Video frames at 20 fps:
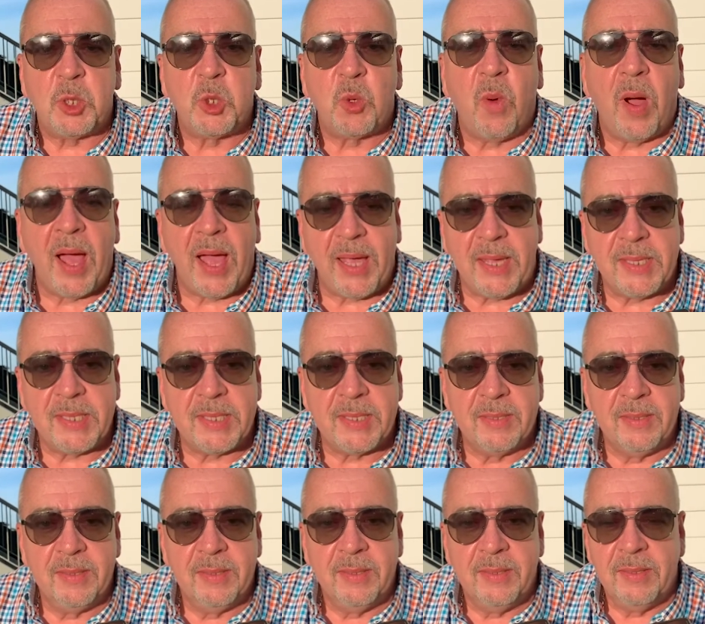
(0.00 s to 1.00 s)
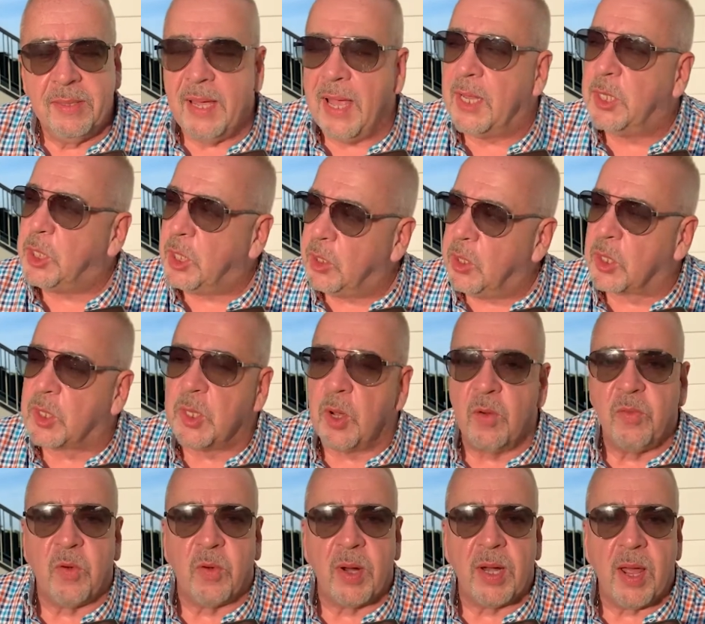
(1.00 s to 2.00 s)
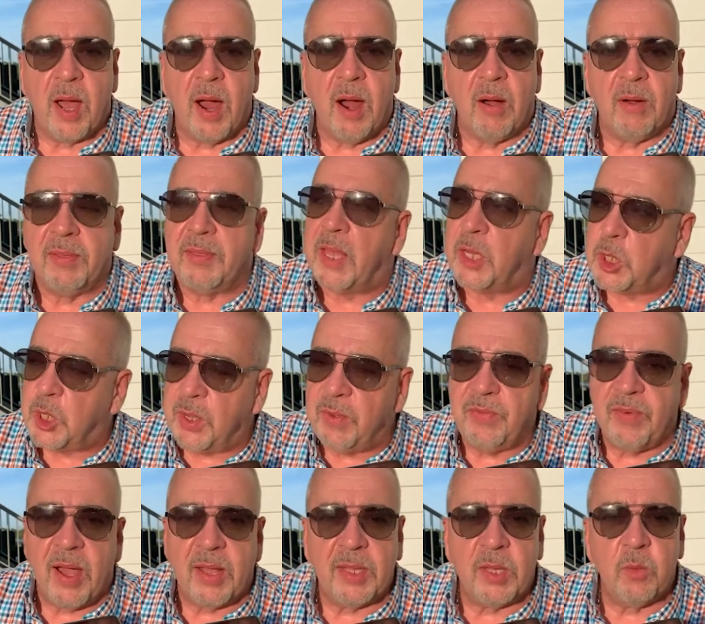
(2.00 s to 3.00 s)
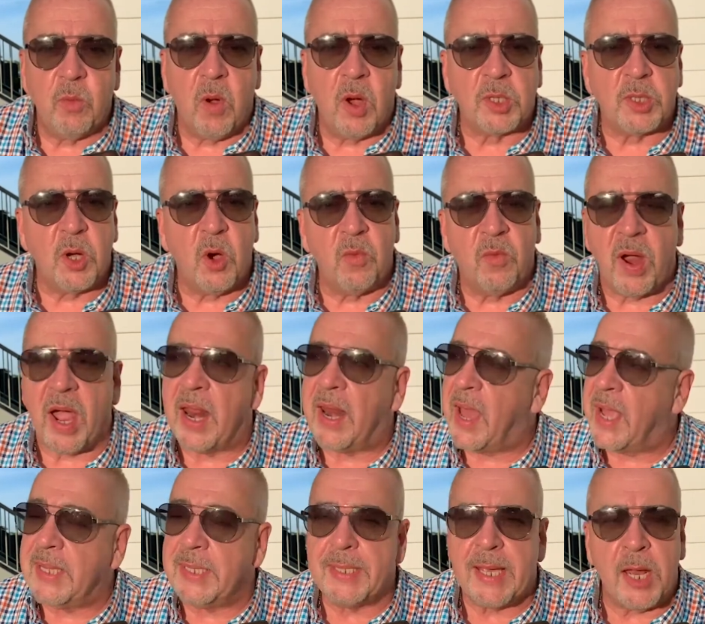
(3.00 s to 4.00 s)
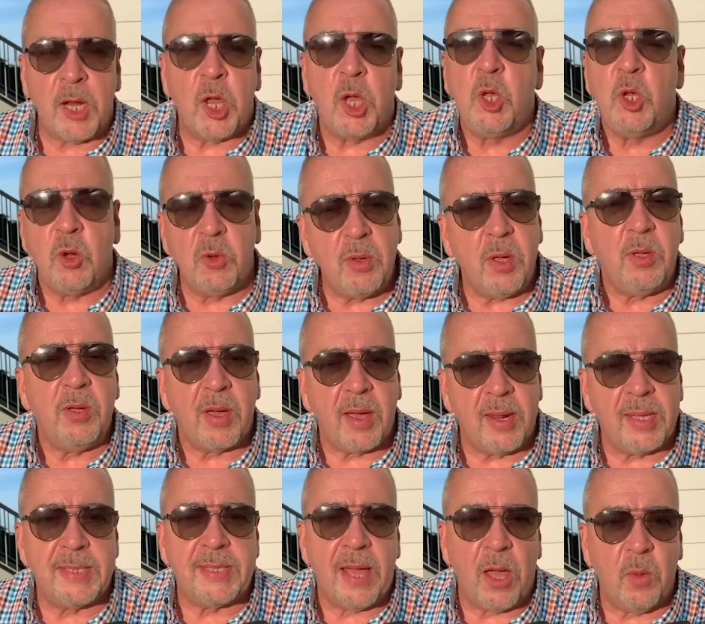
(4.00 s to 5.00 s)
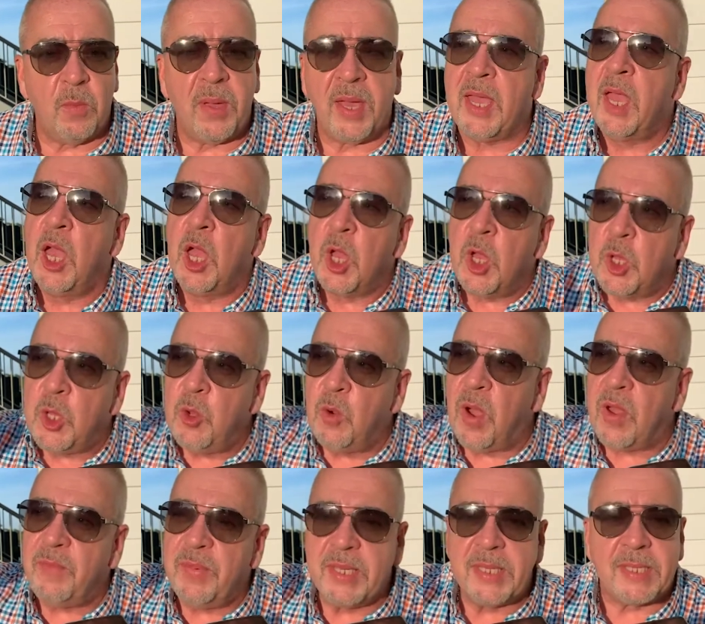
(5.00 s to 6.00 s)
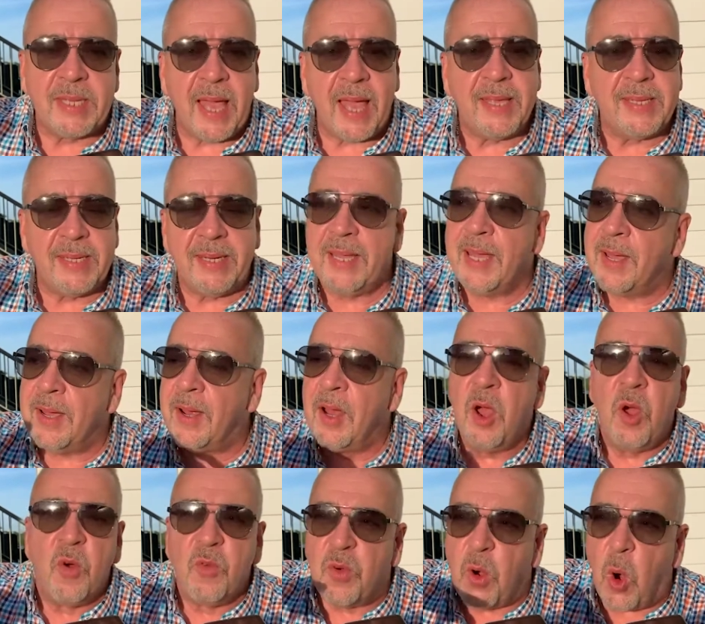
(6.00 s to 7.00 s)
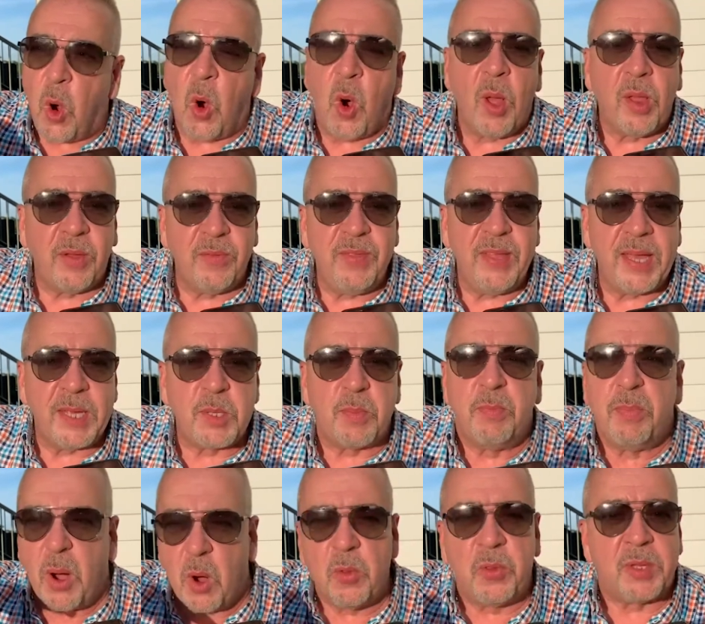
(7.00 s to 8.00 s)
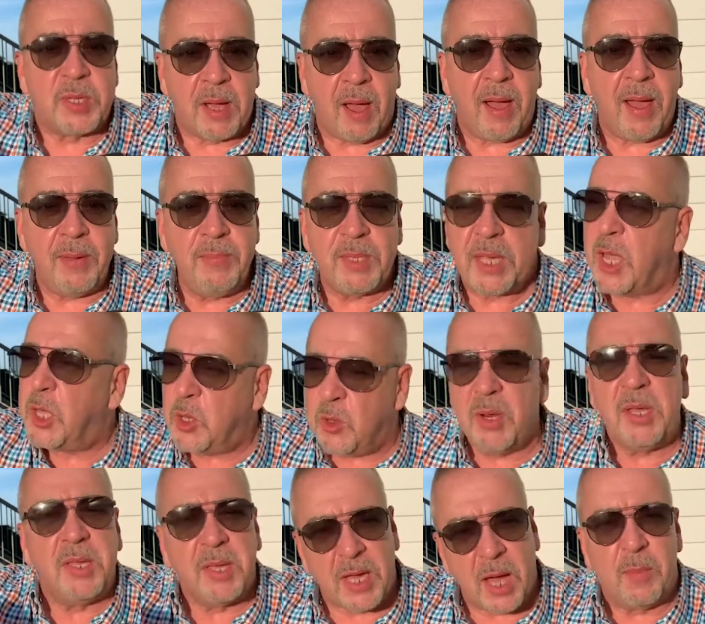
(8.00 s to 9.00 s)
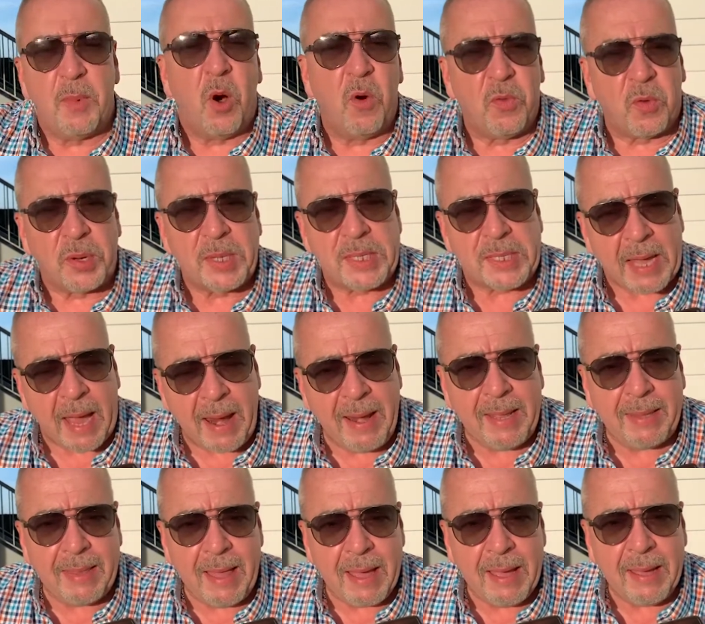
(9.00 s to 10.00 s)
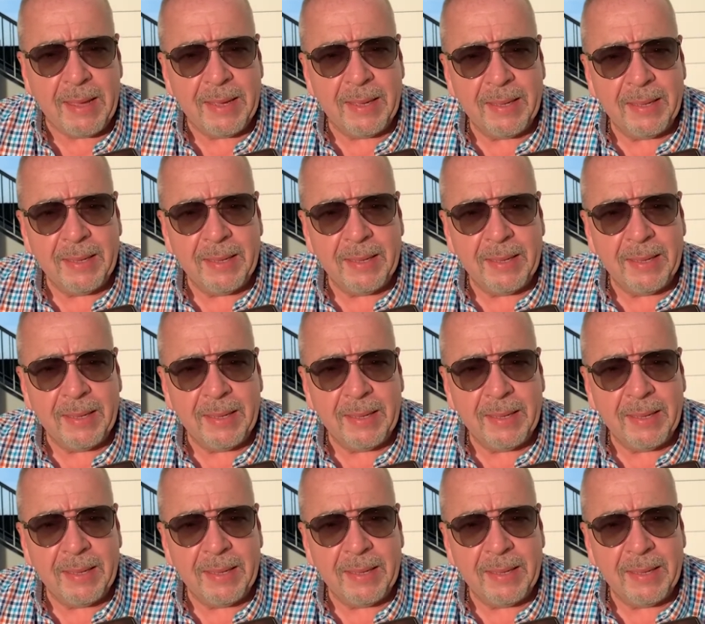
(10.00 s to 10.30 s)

twice, And she looked over at her, and then she finally walked over, and I said, you're going to tell me you have been standing here for all of this, both times, and you didn't come over and say anything?